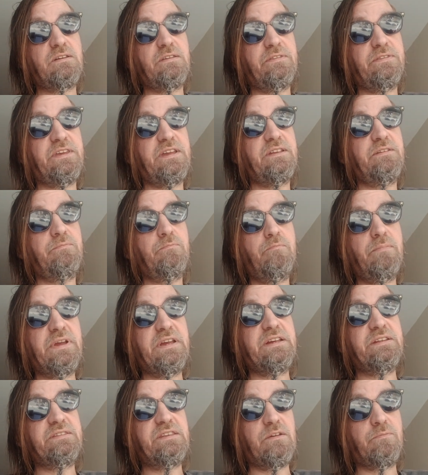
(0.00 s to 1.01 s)
that
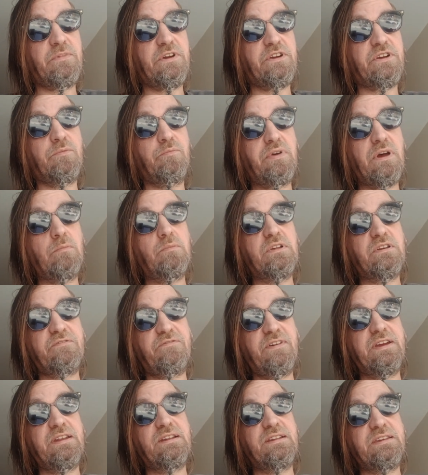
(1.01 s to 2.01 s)
made the American public
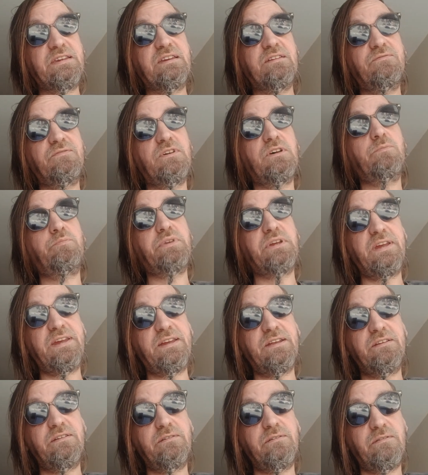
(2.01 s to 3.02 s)
finally give up
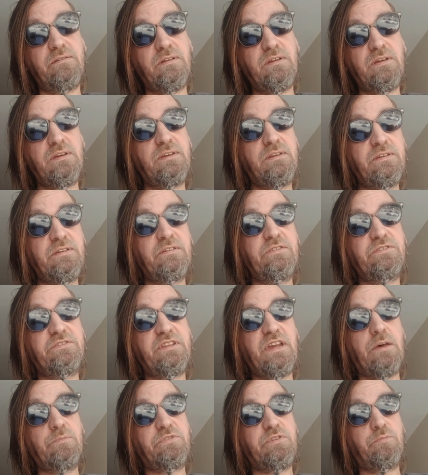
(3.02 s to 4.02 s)
and
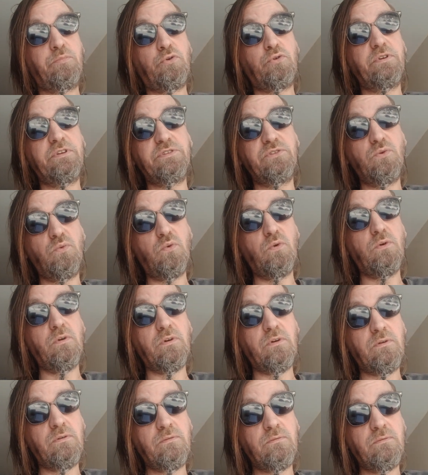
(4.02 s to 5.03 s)
stop supporting the war.
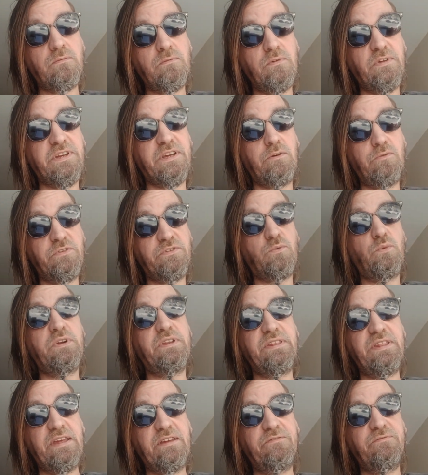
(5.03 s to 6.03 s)
It was
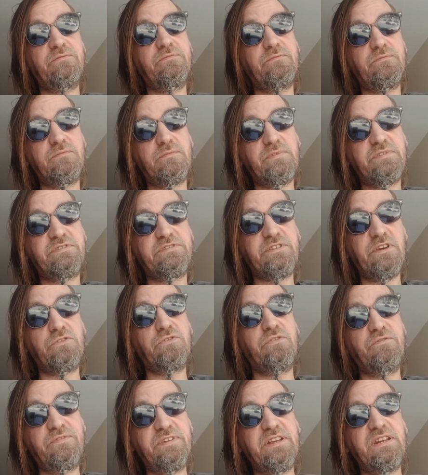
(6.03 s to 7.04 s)
when that
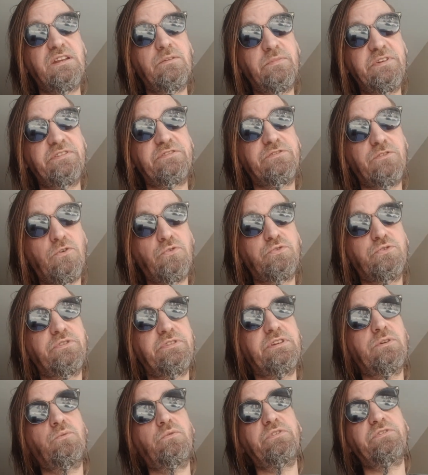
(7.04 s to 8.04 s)
Southern Vietnamese soldier
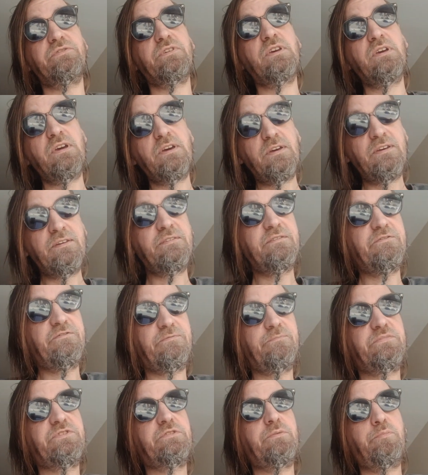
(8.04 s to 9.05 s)
that was
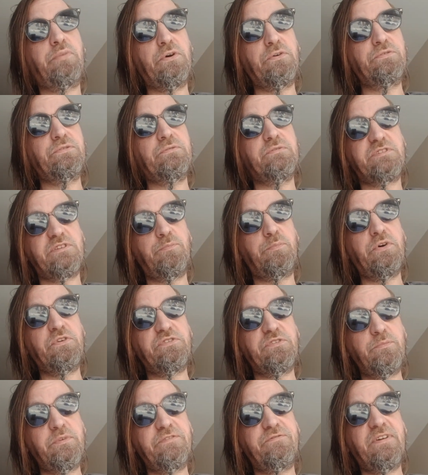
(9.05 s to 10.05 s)

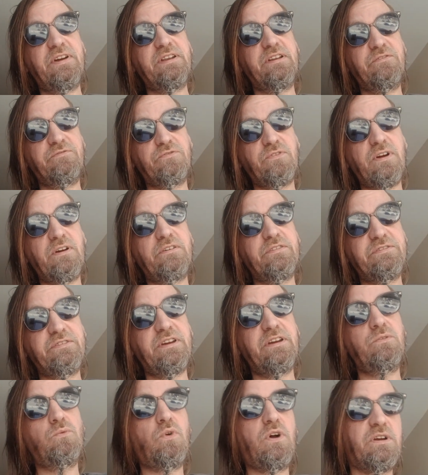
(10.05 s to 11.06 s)
supposed to be fighting for our
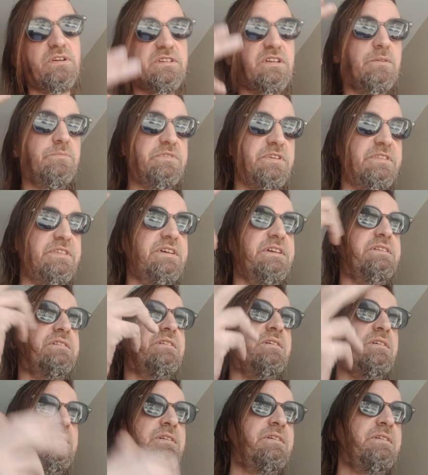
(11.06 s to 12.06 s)
side walked up to that
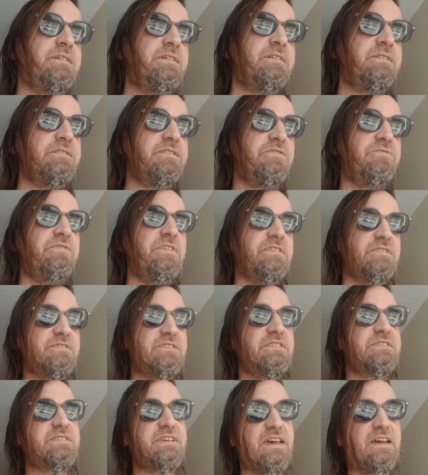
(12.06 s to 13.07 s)

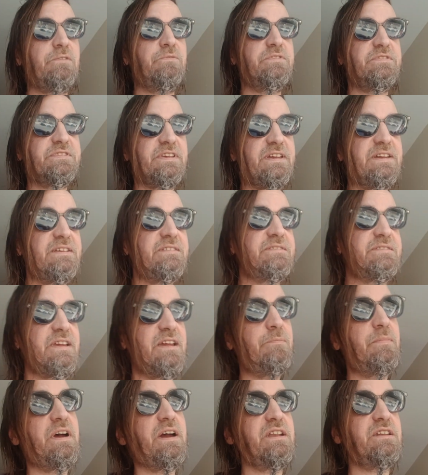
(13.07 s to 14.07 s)
defenseless guy with his hands
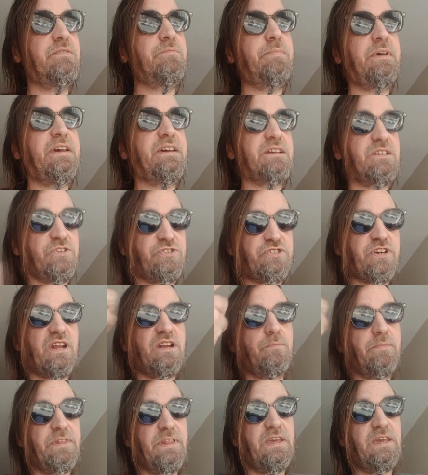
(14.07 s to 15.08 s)
tied behind his back and shot
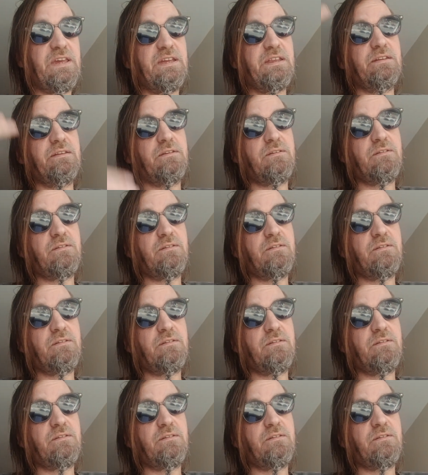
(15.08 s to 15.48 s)
him in the head.